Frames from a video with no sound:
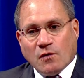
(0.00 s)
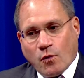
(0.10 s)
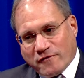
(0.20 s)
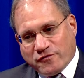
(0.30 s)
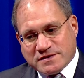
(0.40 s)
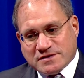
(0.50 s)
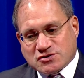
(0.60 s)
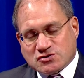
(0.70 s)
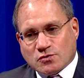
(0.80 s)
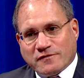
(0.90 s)
one
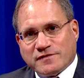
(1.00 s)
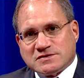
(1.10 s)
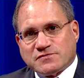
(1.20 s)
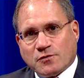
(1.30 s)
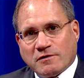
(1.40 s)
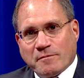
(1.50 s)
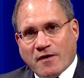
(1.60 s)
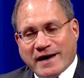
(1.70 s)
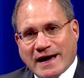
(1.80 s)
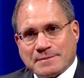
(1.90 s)
physician's office for a
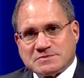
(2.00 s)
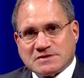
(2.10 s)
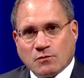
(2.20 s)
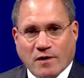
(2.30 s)
biopsy,